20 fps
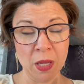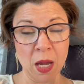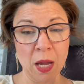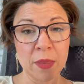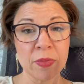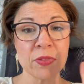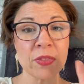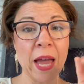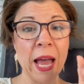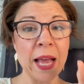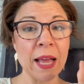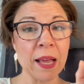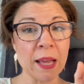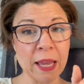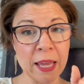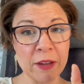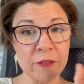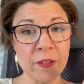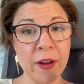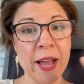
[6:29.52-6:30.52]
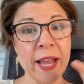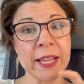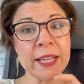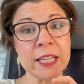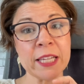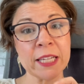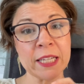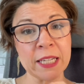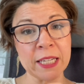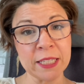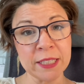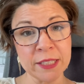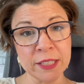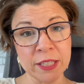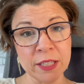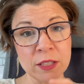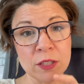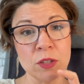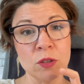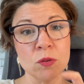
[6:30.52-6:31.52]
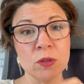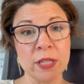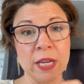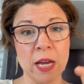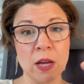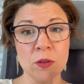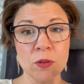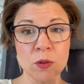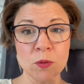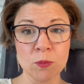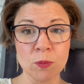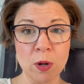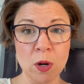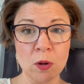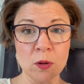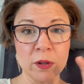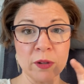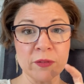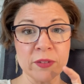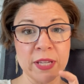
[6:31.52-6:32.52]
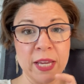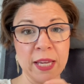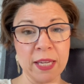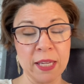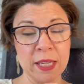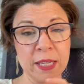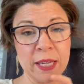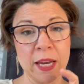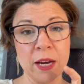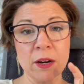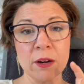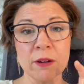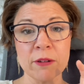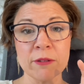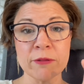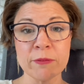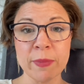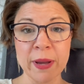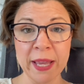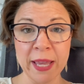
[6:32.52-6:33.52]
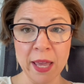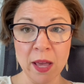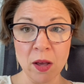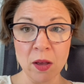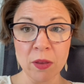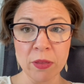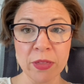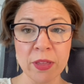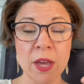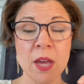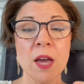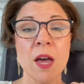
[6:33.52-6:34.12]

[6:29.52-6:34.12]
That if I continue down the road of taking care of my health,